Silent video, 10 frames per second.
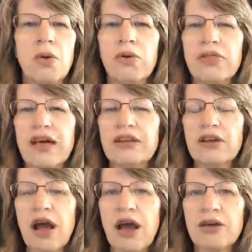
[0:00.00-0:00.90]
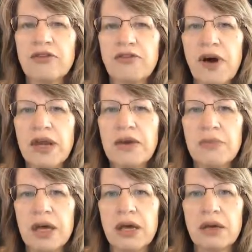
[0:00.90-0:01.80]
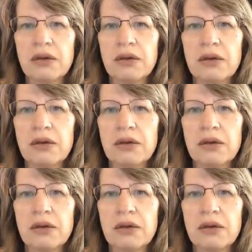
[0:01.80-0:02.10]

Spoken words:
Well, that's kind of funny, Mitt,